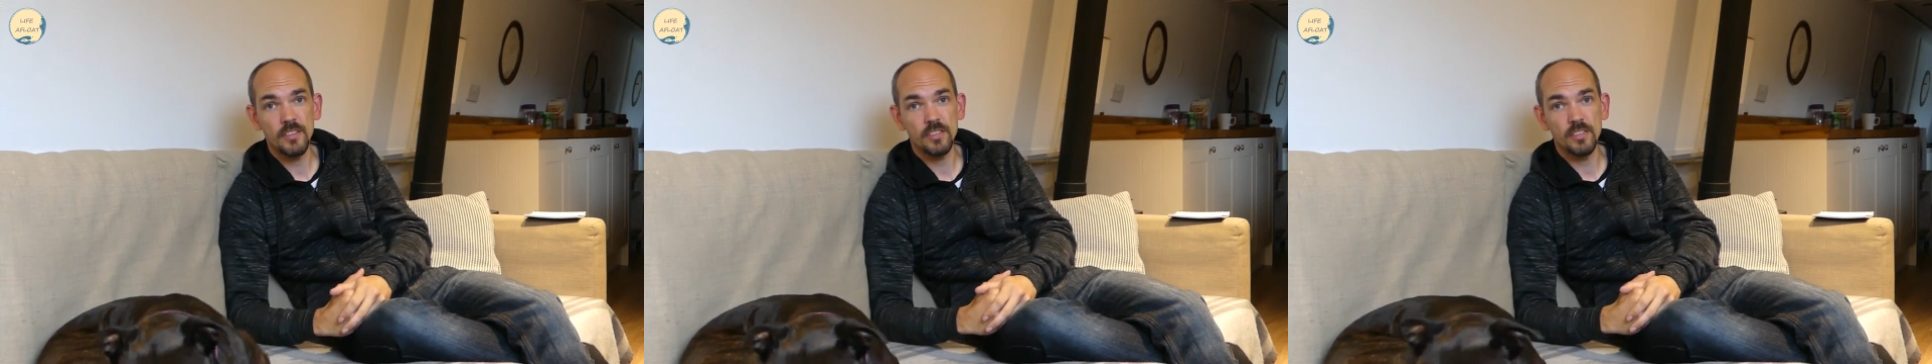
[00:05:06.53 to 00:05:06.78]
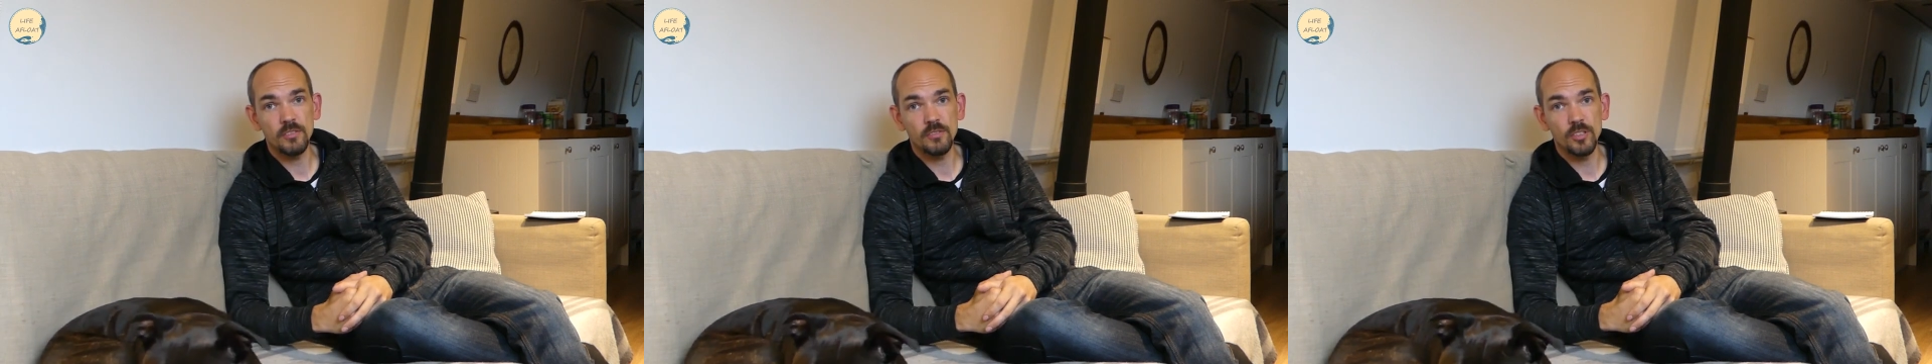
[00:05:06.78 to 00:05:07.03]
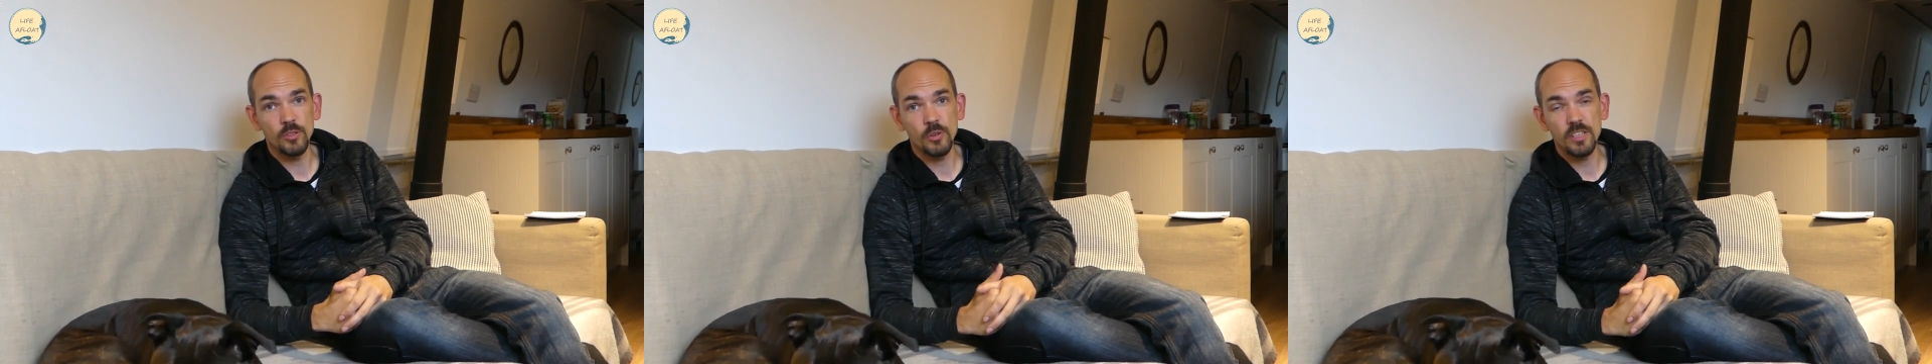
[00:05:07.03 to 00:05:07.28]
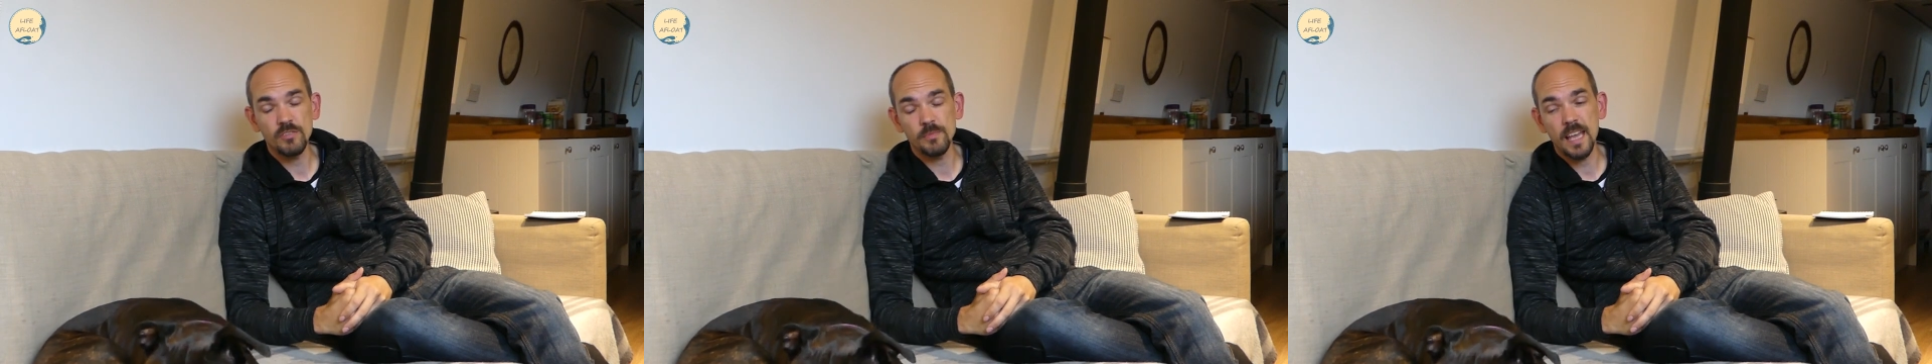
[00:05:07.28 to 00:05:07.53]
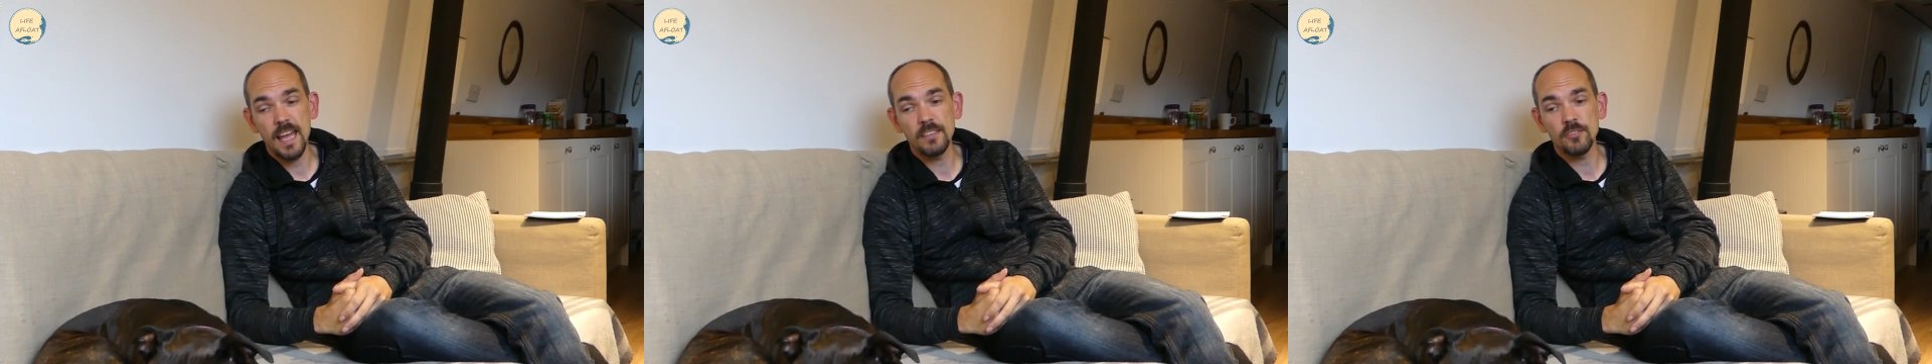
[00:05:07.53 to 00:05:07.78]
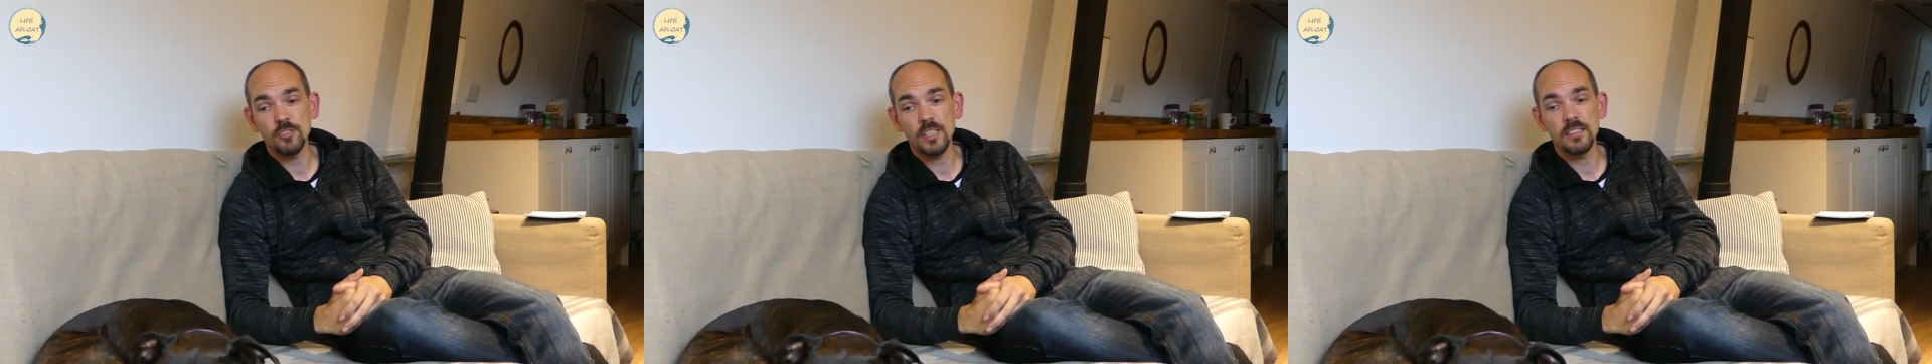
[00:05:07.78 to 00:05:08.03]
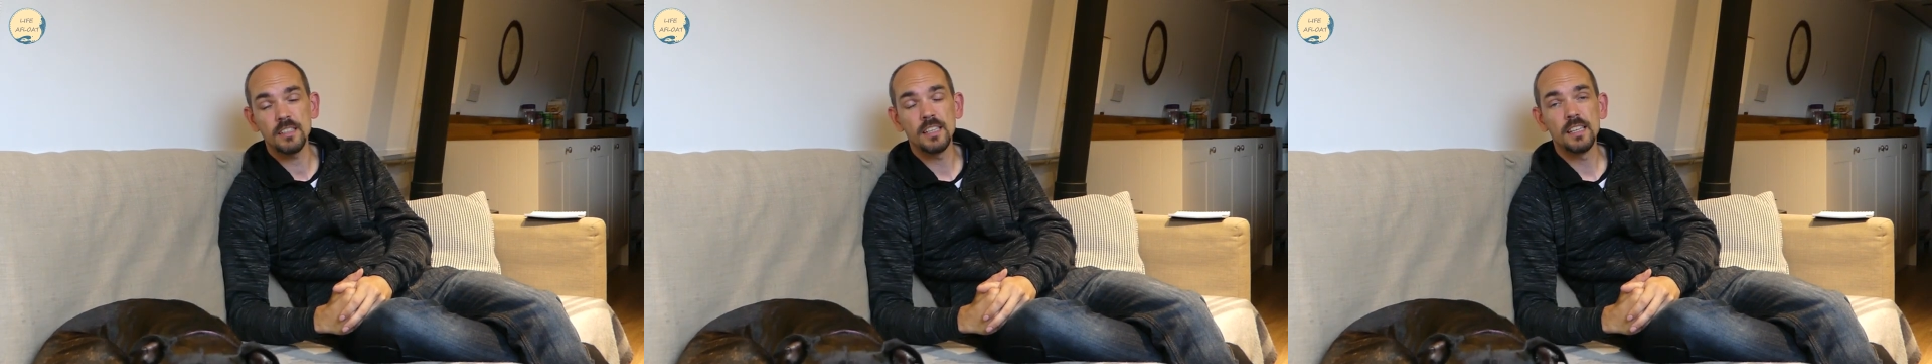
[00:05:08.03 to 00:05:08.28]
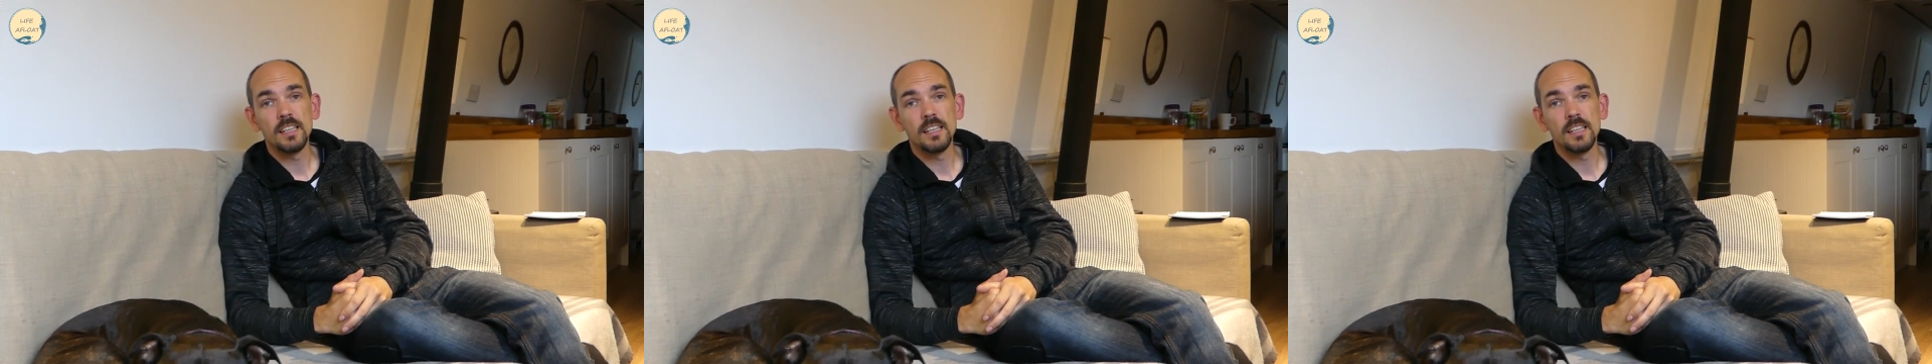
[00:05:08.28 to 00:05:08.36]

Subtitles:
and the noise from the engine.